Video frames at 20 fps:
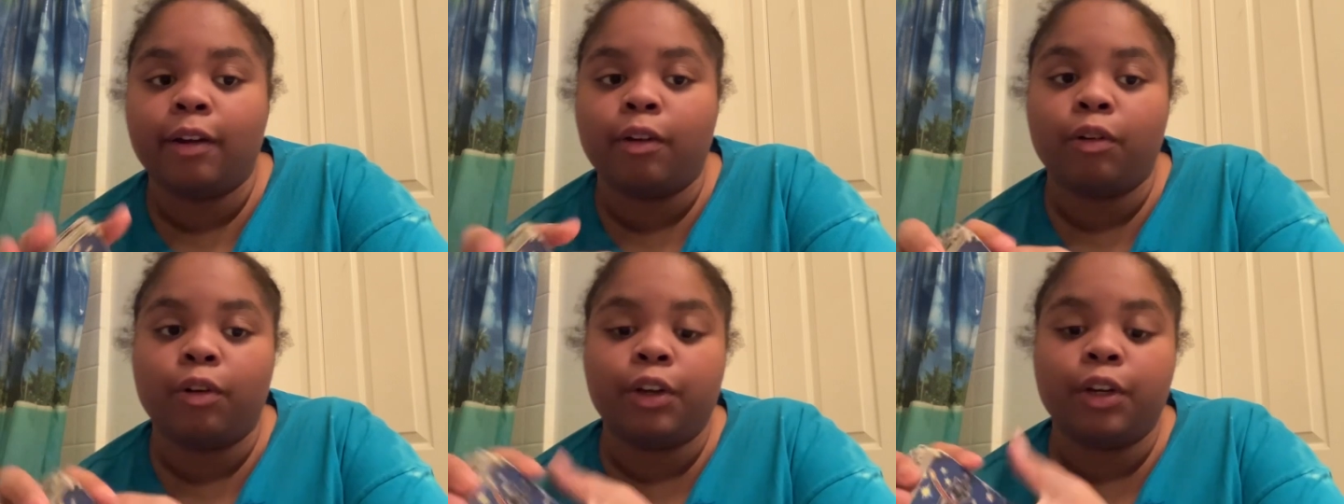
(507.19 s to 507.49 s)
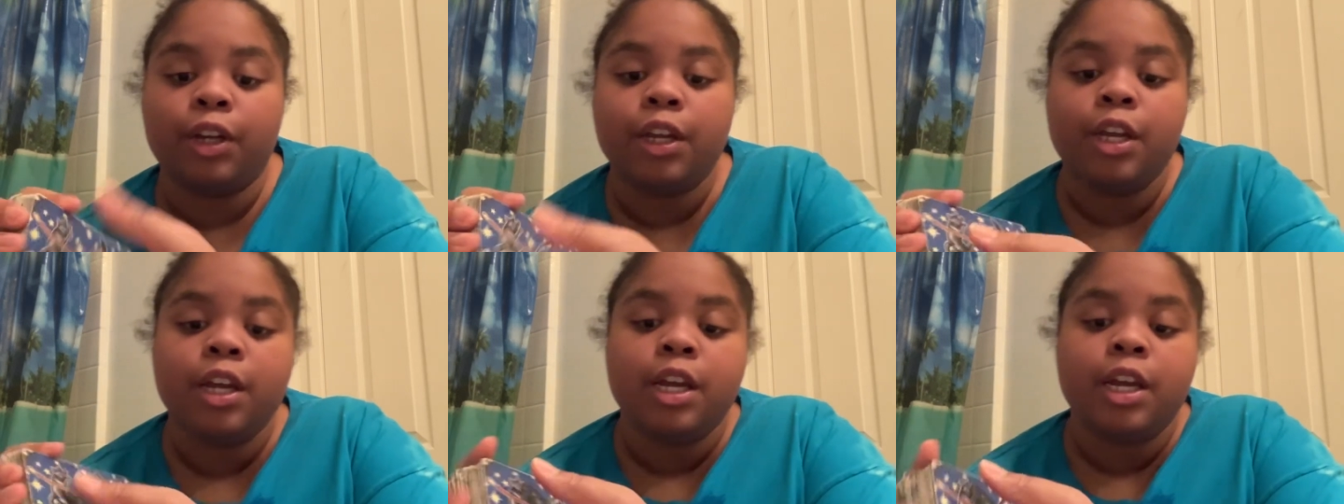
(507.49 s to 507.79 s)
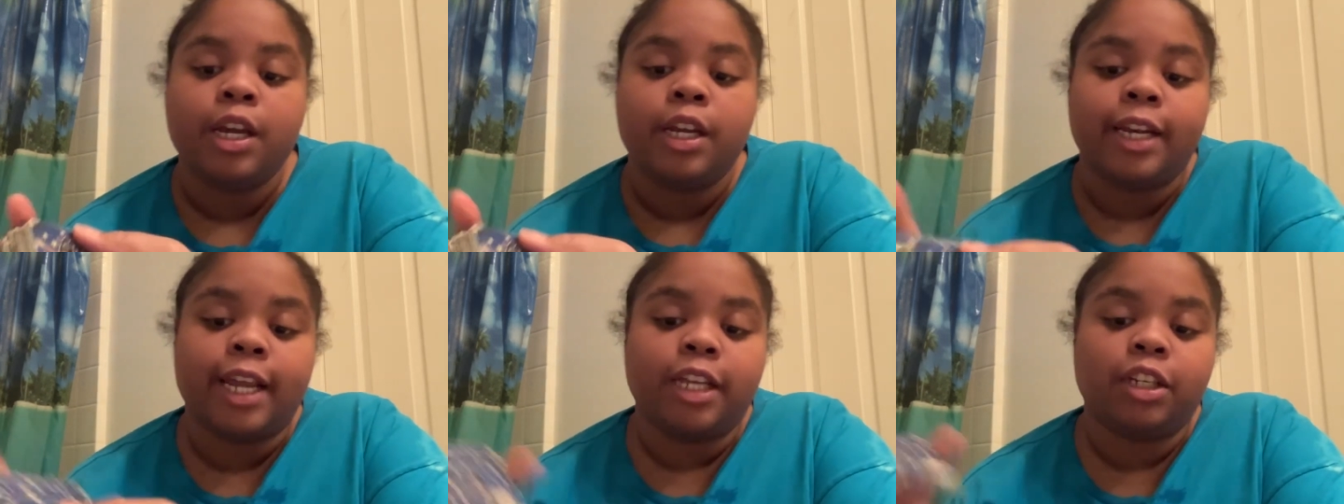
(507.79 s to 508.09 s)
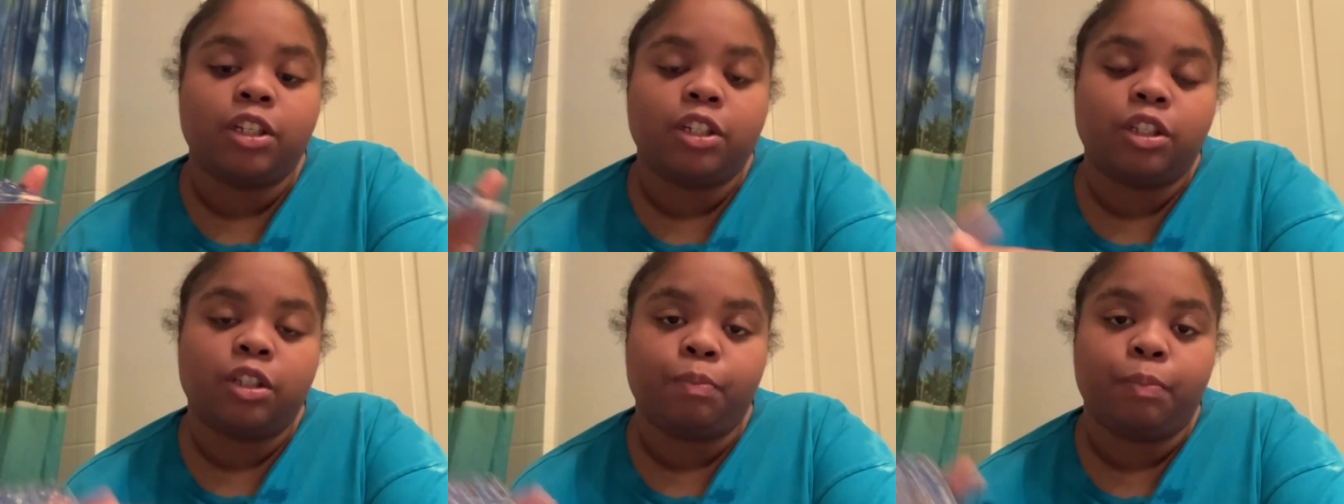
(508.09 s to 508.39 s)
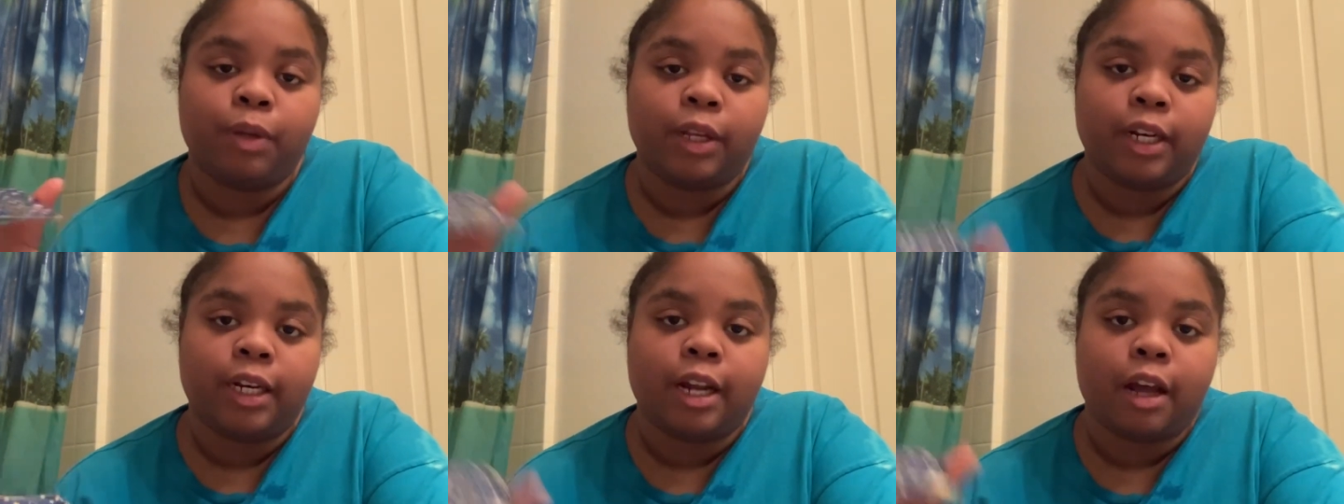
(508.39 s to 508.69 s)
Or they just
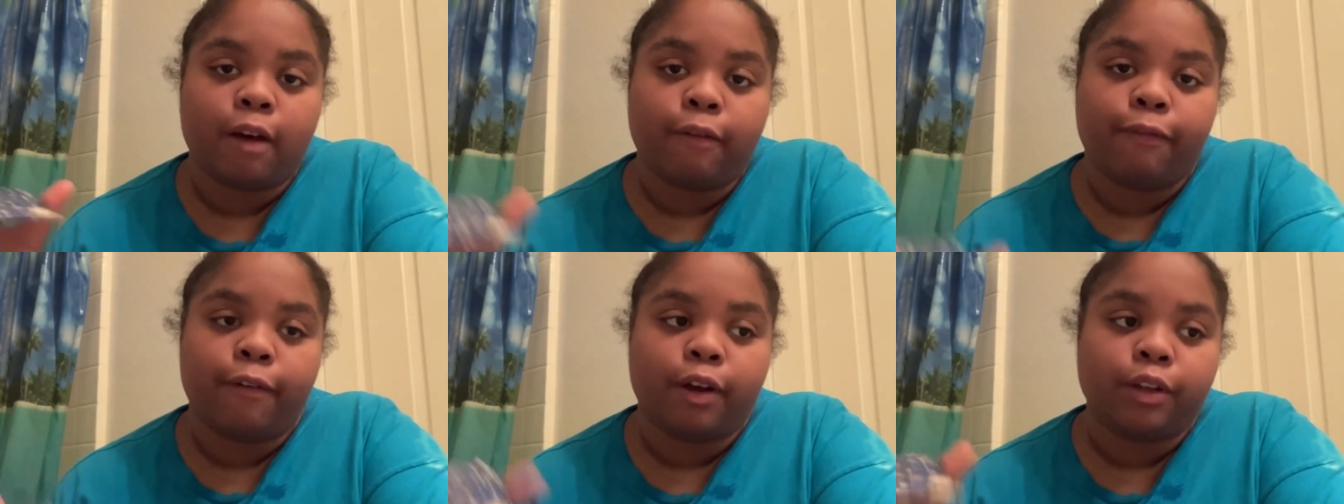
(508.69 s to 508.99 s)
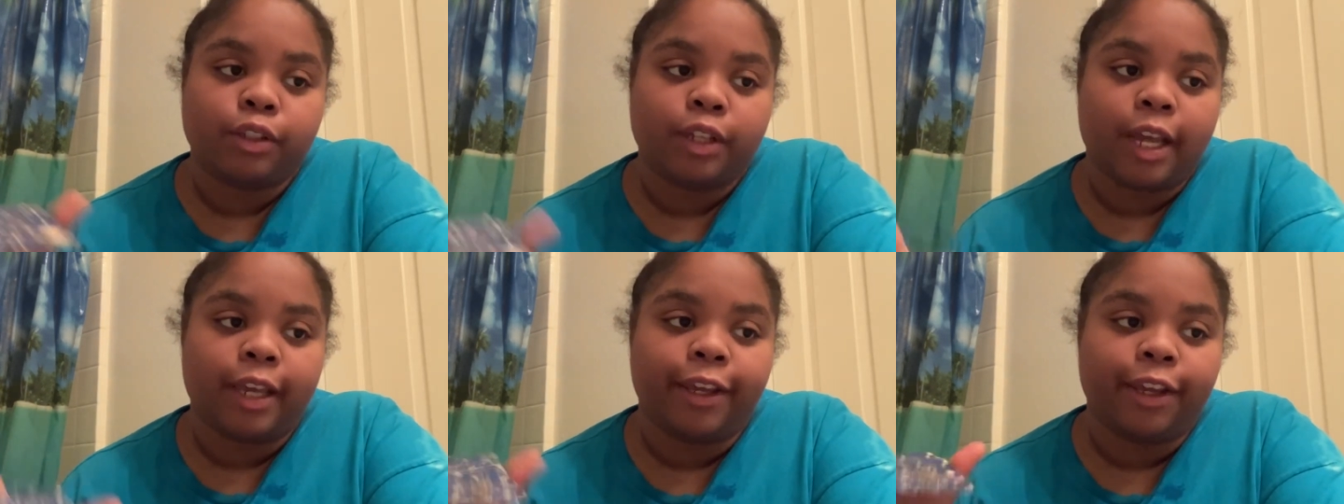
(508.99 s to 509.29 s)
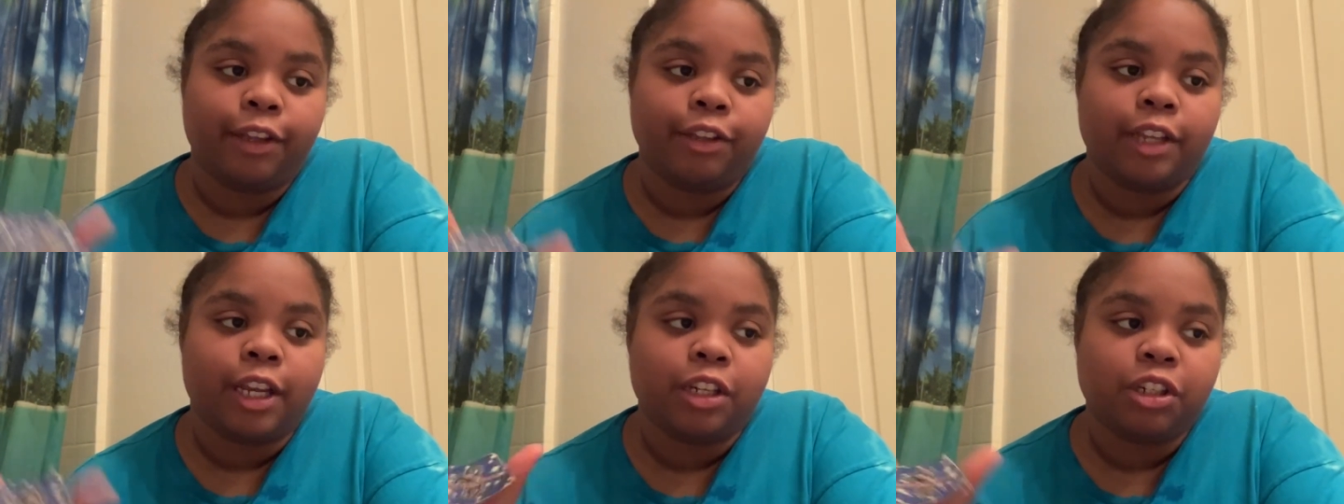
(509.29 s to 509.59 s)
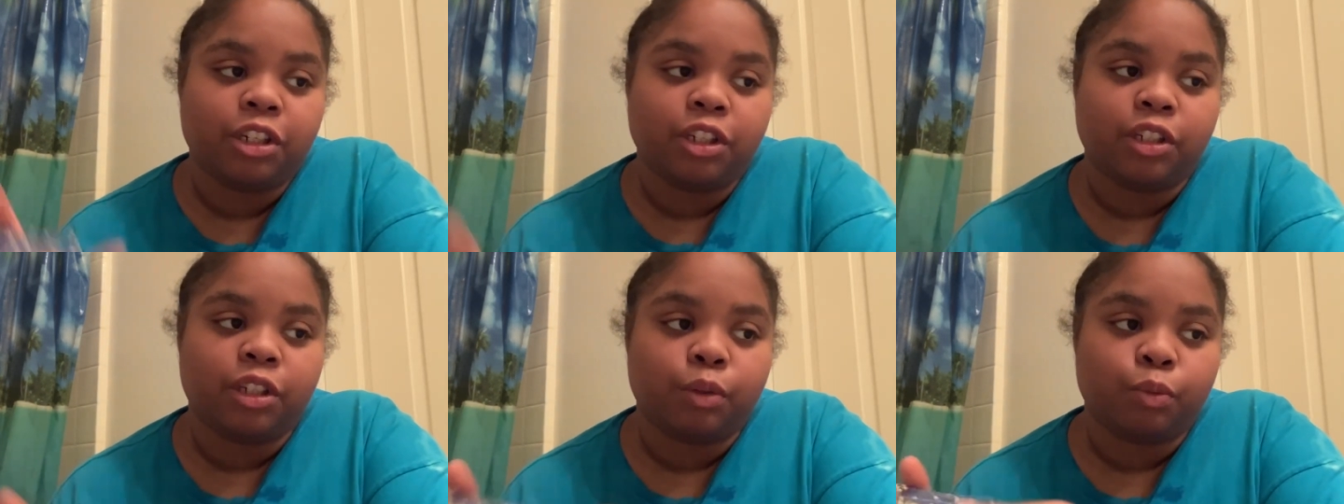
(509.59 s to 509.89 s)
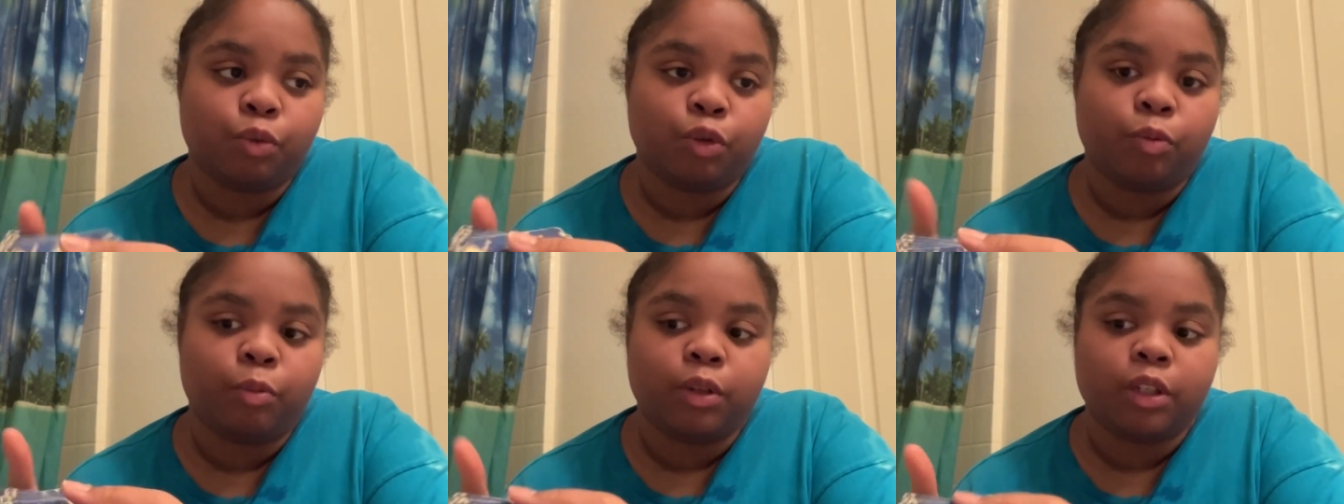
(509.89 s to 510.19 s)
putting out false accusations and
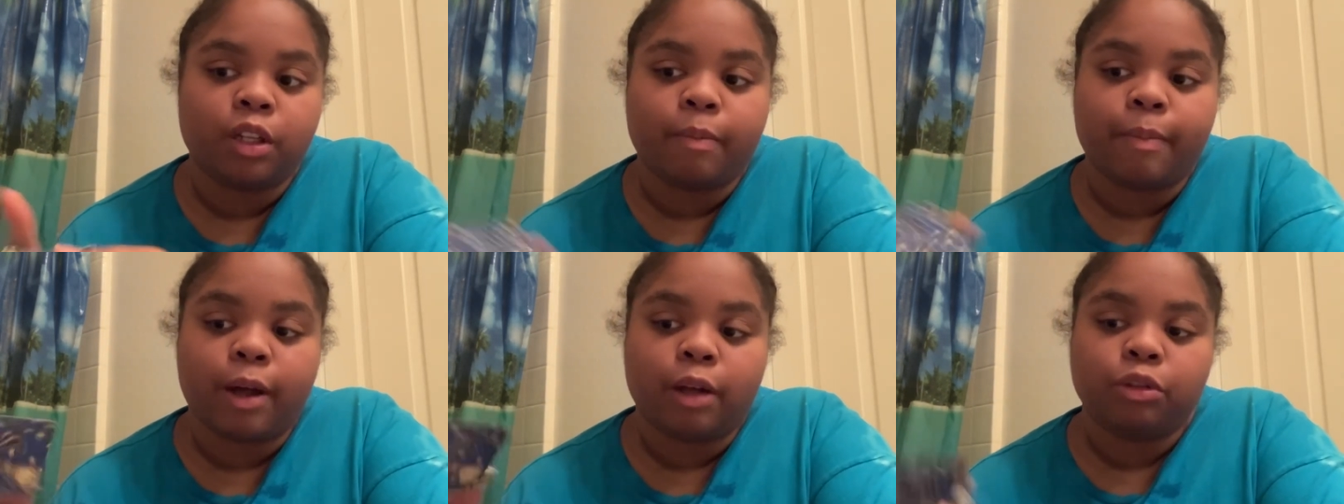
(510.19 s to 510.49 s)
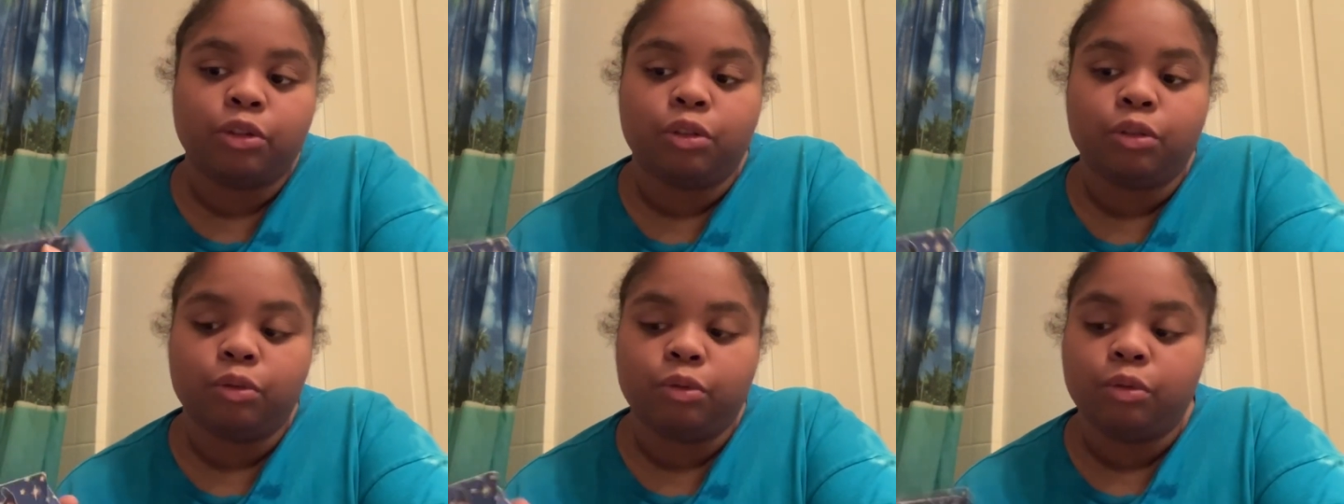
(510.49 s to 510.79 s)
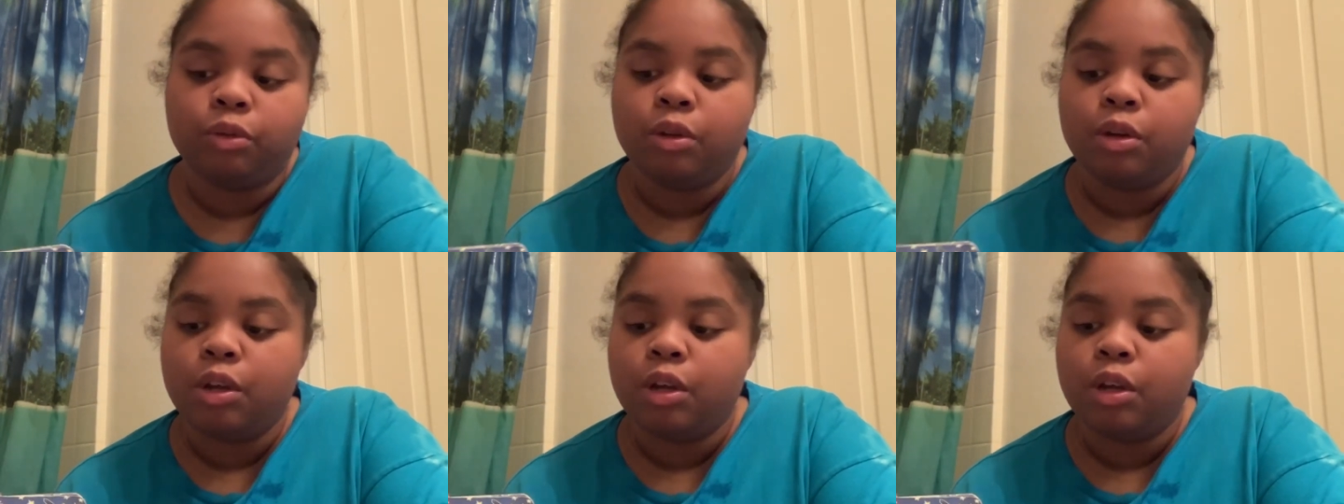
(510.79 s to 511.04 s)
rumors about you.